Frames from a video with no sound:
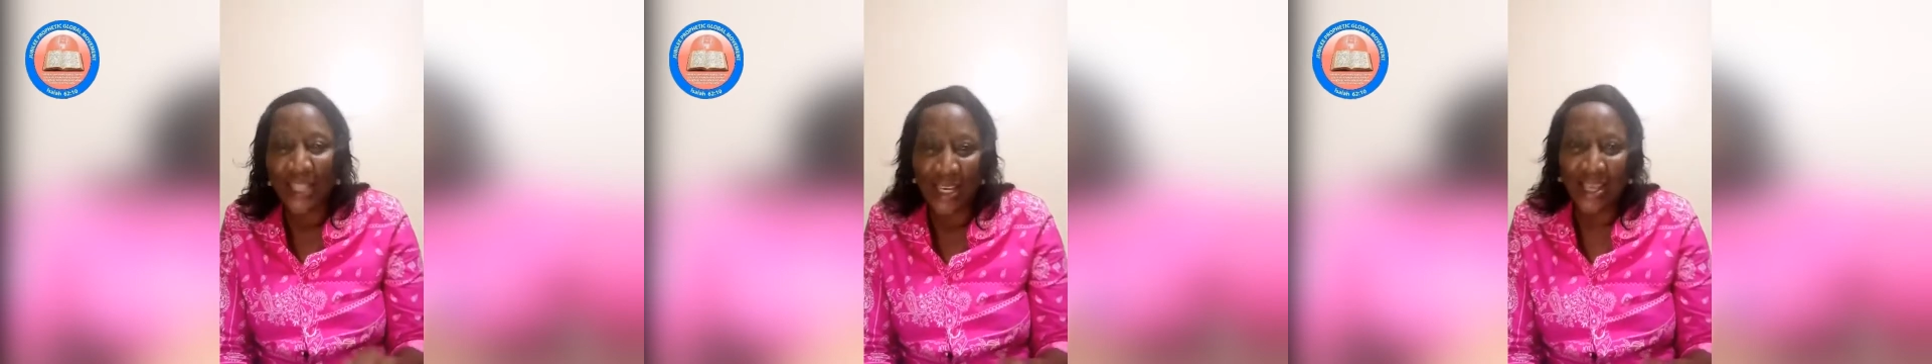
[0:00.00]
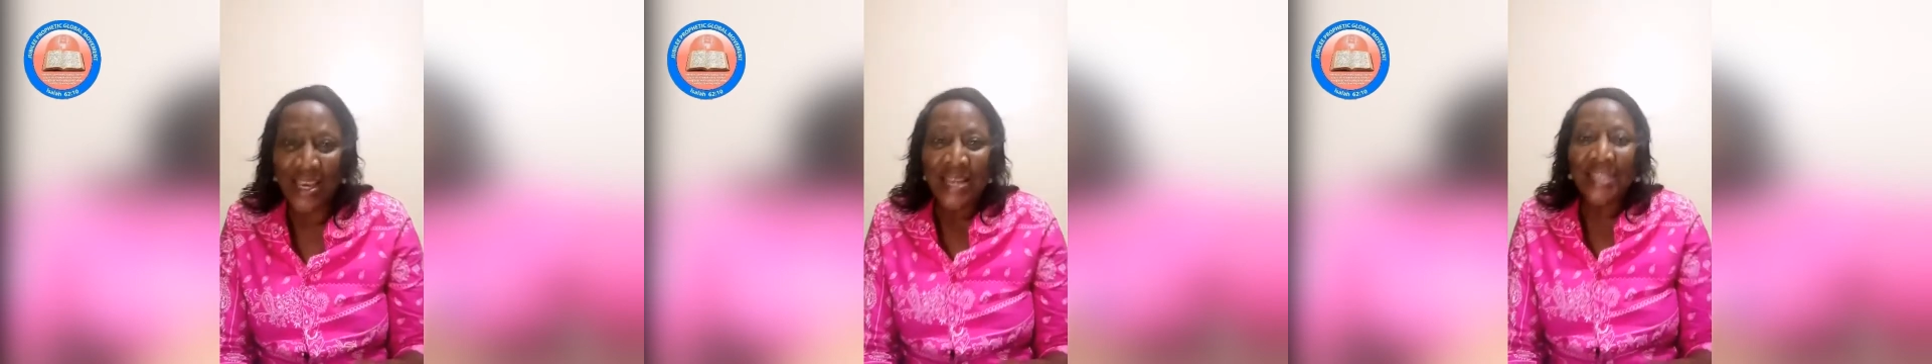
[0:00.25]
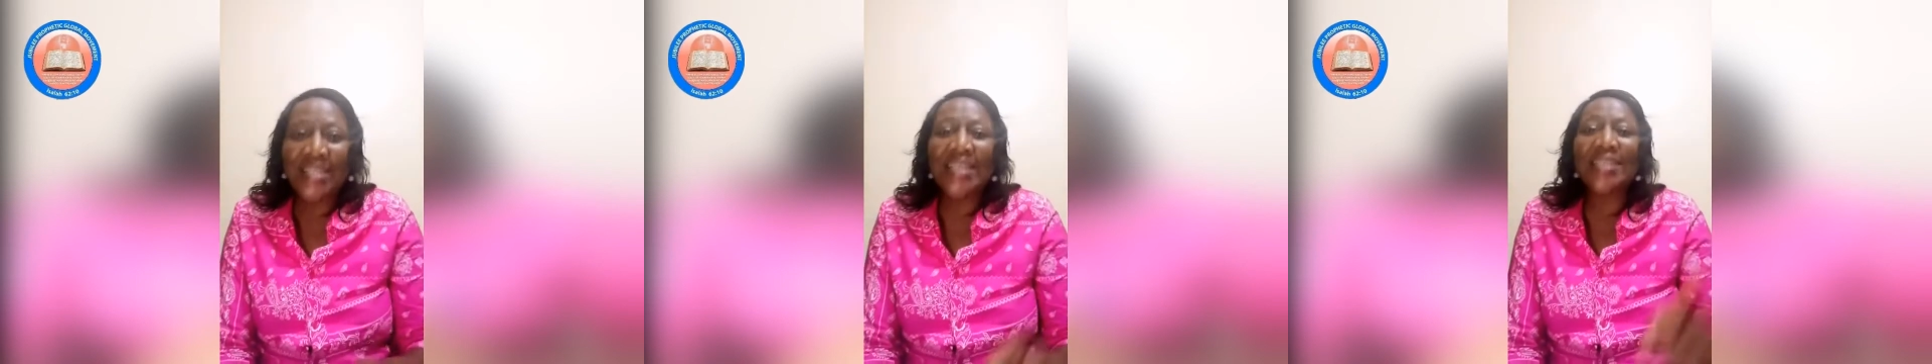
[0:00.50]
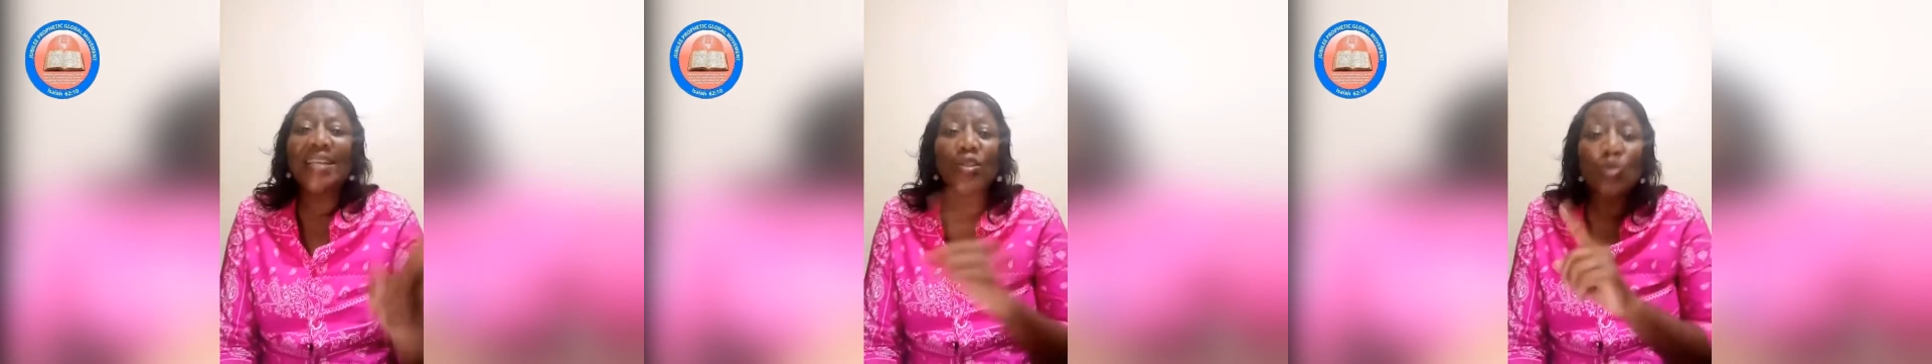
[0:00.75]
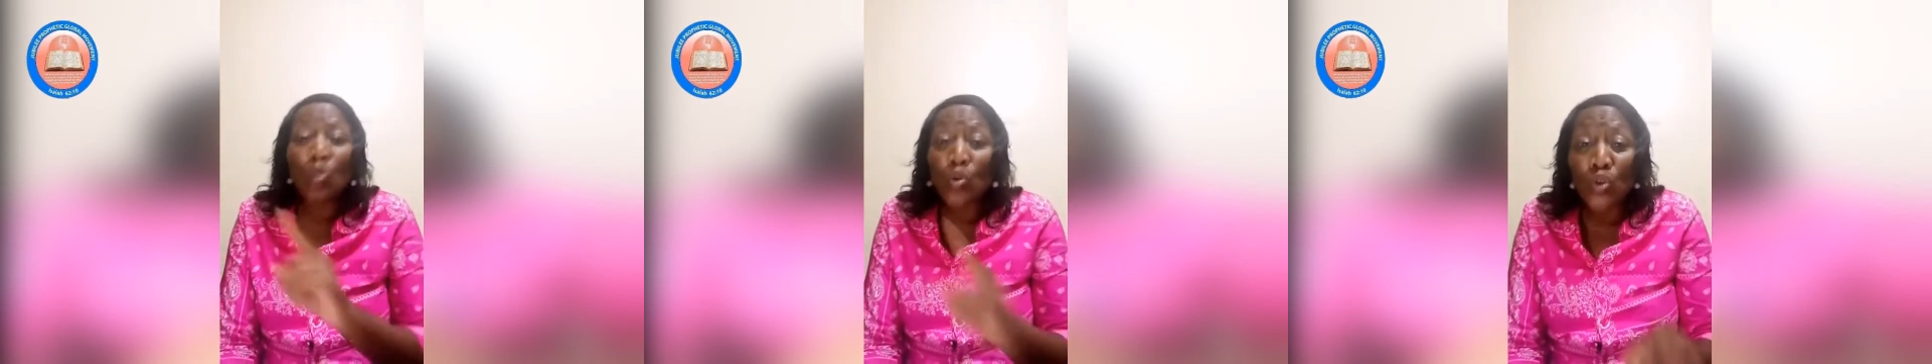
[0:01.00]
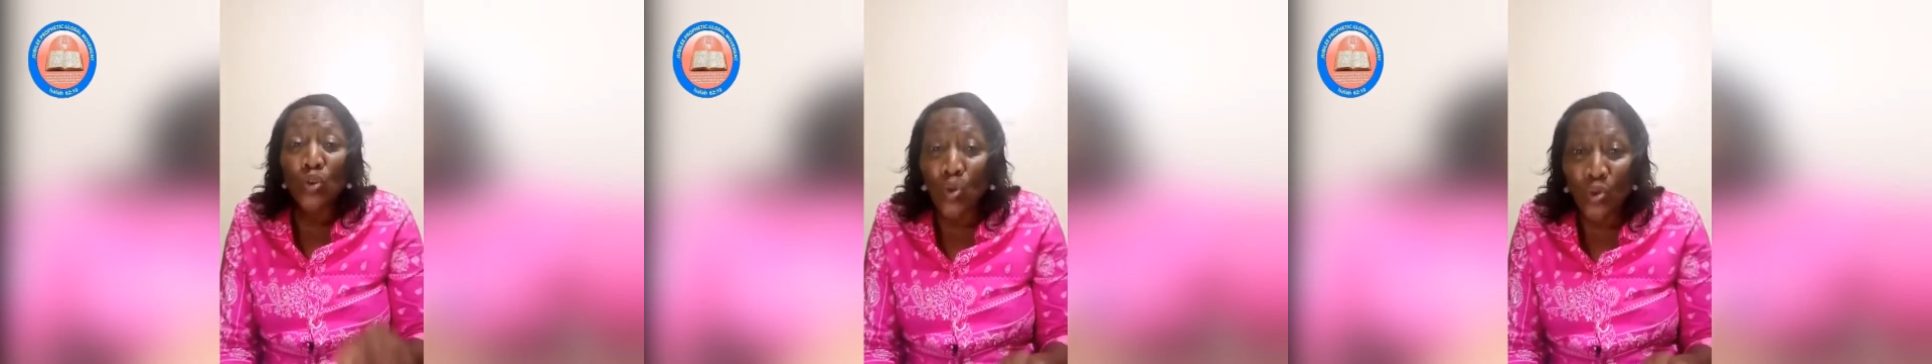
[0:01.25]
day Jesus
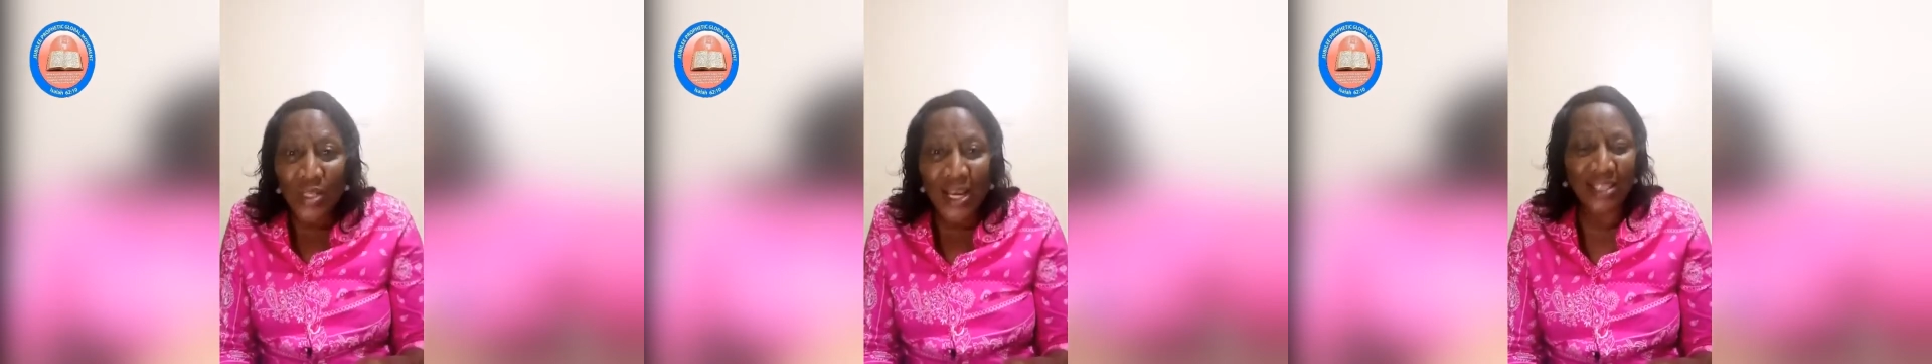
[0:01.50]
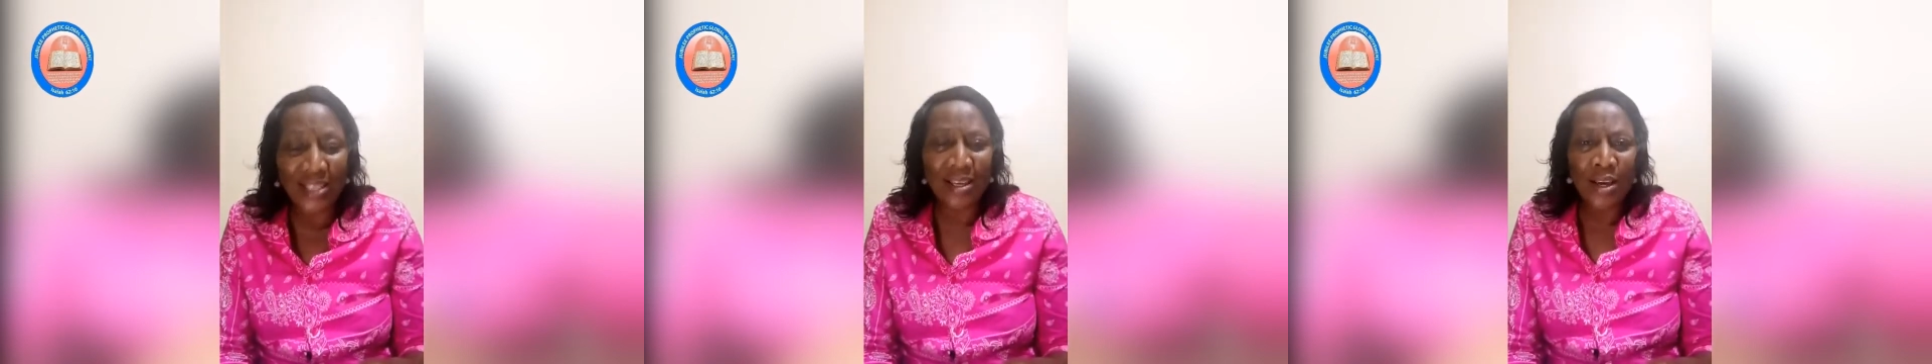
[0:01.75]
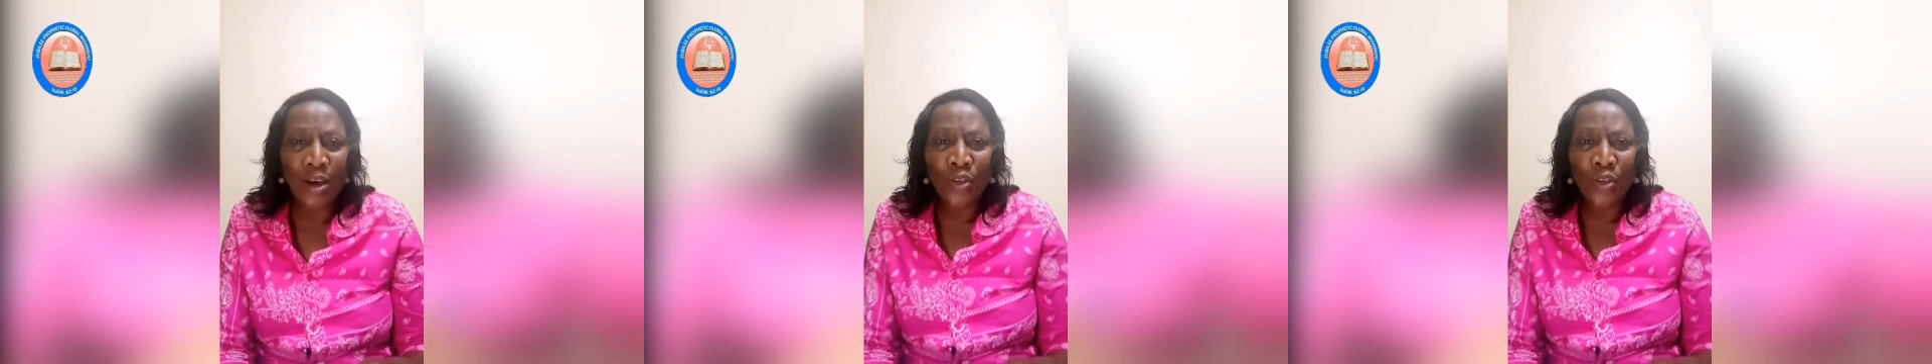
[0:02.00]
took Judas